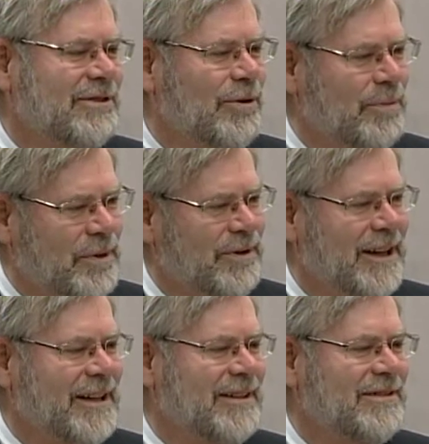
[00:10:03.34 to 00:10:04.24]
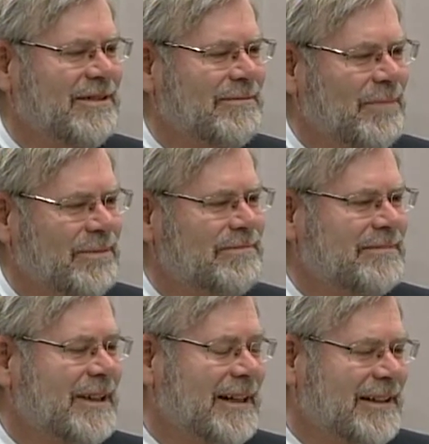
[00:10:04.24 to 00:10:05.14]
go to parades and
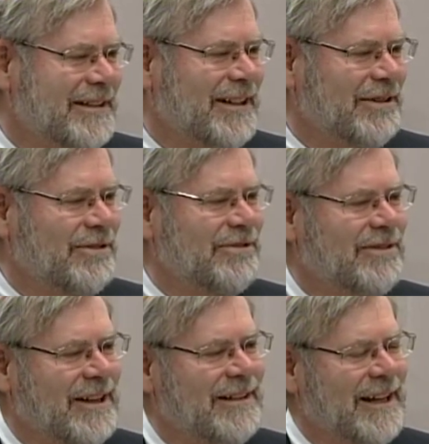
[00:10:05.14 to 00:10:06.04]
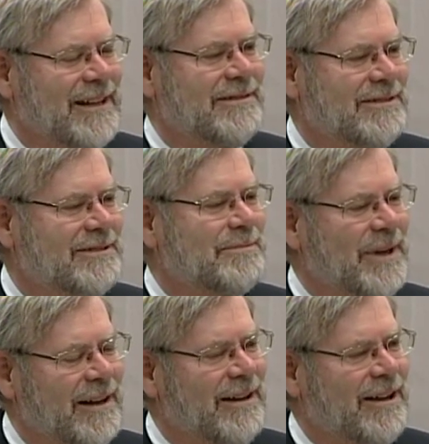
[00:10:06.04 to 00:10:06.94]
dinners, and that's
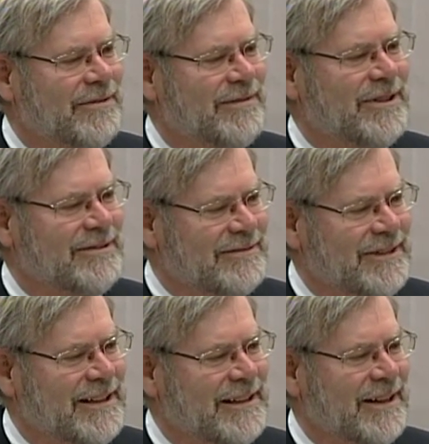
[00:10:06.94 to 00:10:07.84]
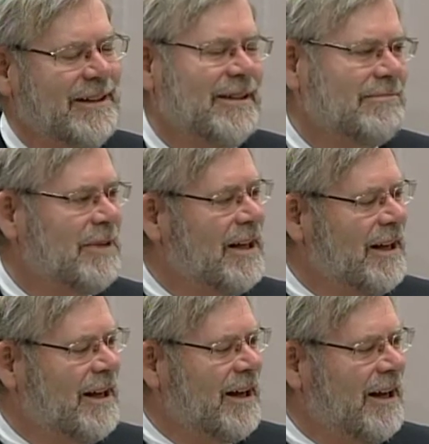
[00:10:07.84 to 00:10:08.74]
been a lot of fun. And I think
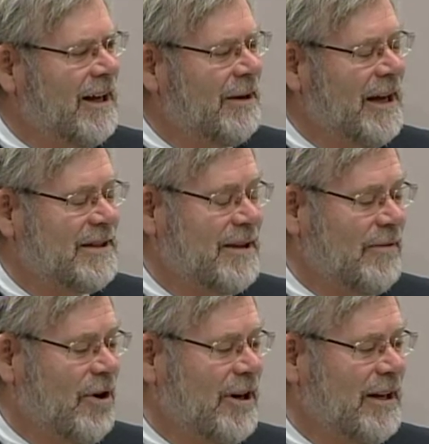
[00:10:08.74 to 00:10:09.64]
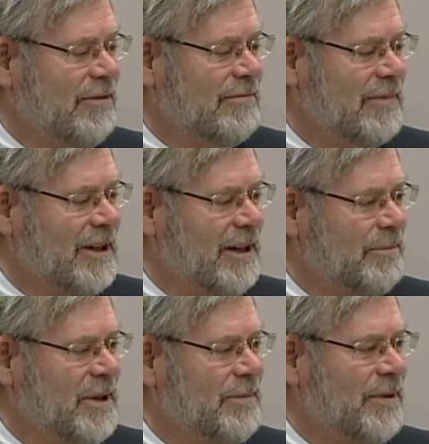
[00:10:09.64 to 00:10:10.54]
as I've gone out,
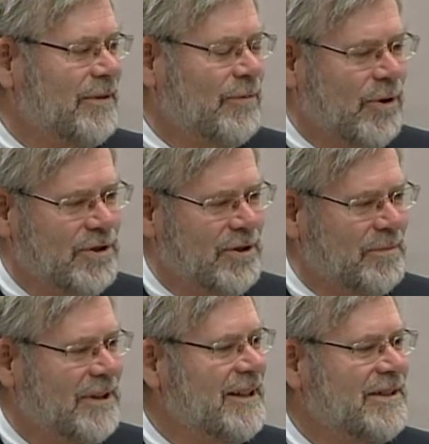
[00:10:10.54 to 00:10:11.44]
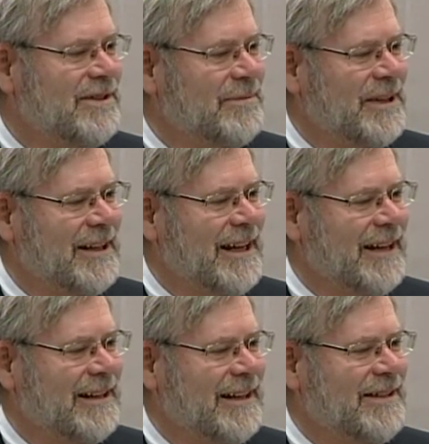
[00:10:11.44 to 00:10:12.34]
people, of course, are pleased to meet
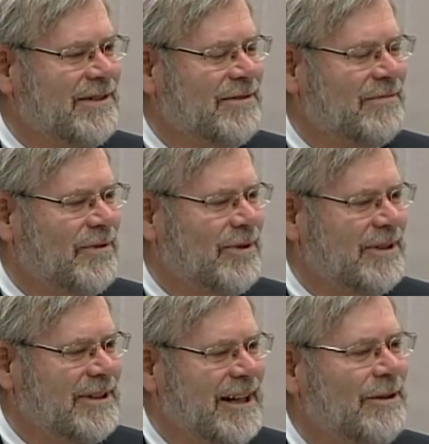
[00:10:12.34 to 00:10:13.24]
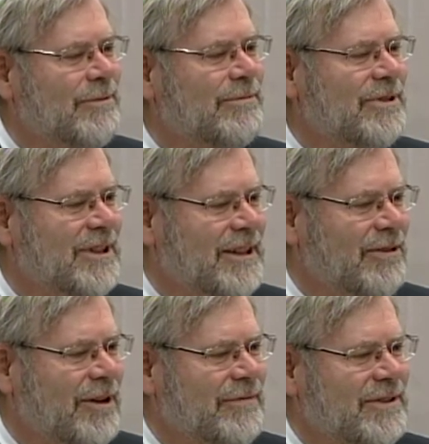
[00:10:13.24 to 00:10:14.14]
candidates for the down ticket
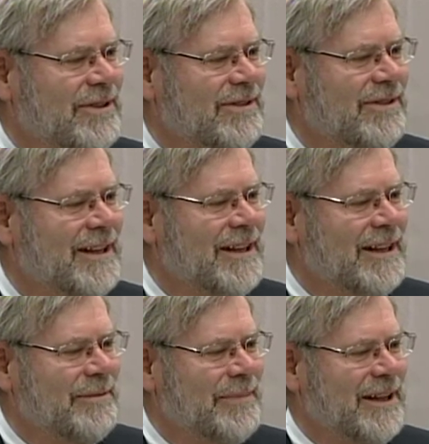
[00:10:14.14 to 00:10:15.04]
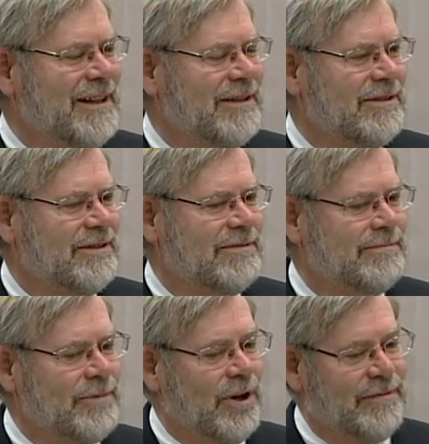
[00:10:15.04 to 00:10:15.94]
offices because
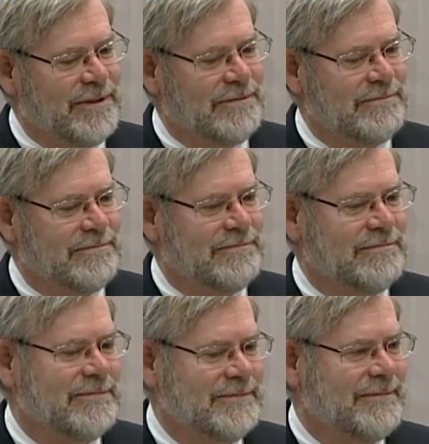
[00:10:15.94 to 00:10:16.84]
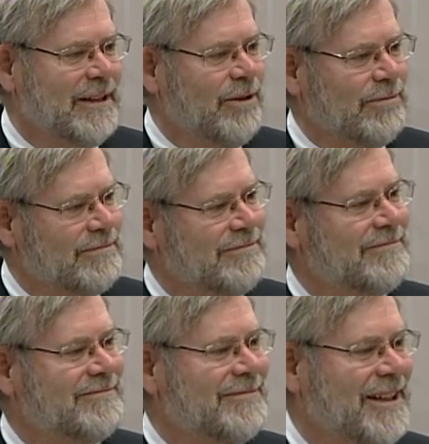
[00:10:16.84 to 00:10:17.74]
often they don't
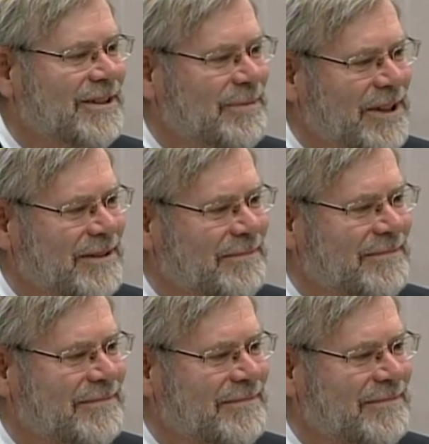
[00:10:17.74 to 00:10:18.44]
get to meet them.